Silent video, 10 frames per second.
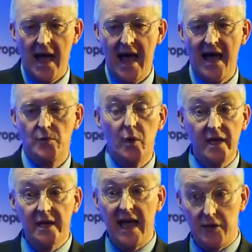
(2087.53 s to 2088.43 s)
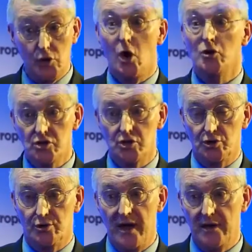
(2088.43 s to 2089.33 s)
and we can
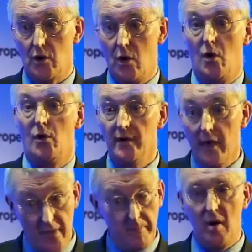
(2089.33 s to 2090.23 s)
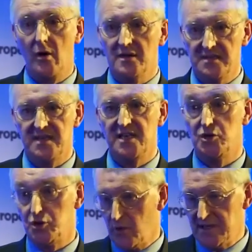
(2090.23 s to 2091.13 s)
concentrate on the policy
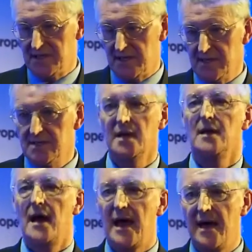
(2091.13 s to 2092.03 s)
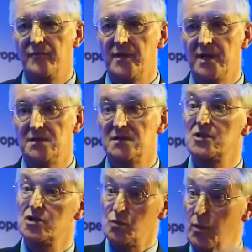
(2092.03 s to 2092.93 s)
choices and the
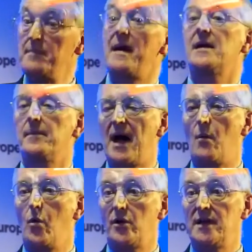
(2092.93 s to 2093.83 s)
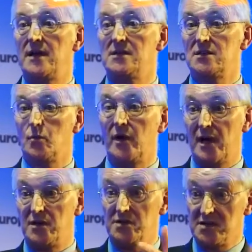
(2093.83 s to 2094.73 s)
decisions we make about what it is that we're
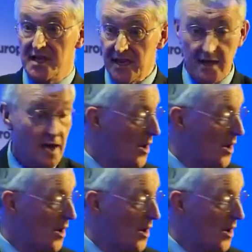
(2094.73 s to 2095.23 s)
going to seek,